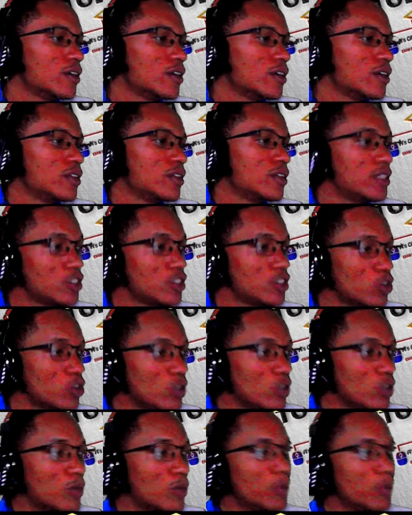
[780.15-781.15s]
this new
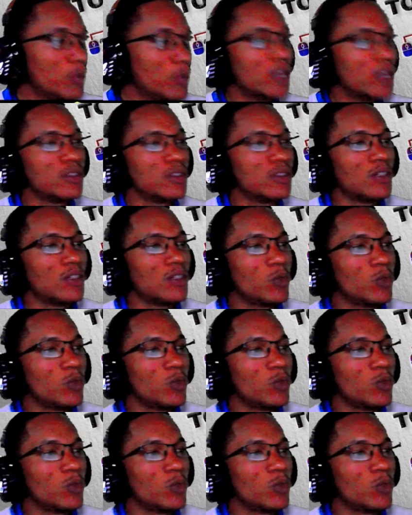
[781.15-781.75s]
number pattern that we